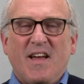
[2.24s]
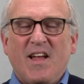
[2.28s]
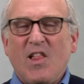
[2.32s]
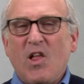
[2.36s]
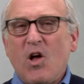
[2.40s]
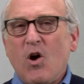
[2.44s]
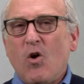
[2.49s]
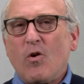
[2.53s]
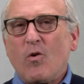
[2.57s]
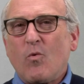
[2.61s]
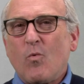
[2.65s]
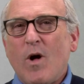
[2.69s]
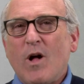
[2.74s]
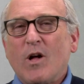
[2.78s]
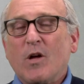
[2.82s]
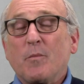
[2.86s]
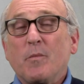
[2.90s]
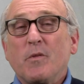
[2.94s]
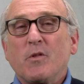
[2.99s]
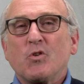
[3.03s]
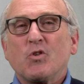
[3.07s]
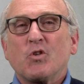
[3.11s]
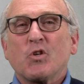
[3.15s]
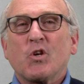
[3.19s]
Hello and
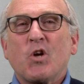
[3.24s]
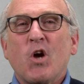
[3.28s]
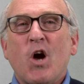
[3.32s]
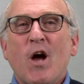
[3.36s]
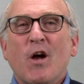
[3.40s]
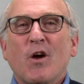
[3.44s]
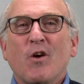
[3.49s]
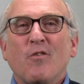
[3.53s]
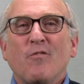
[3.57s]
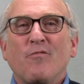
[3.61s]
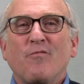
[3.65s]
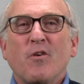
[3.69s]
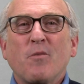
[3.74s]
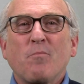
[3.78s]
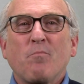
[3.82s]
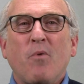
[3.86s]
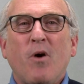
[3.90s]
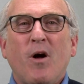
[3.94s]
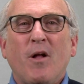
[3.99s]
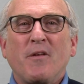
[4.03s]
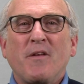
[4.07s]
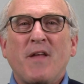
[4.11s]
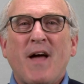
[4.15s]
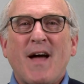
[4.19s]
welcome to the
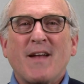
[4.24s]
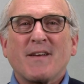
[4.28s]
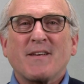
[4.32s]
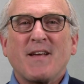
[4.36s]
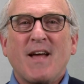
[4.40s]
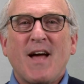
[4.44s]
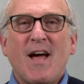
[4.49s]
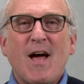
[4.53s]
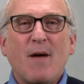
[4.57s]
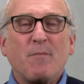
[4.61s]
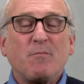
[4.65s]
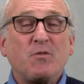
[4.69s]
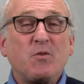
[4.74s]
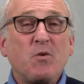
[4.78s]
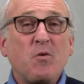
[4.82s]
ChicagoFootball.com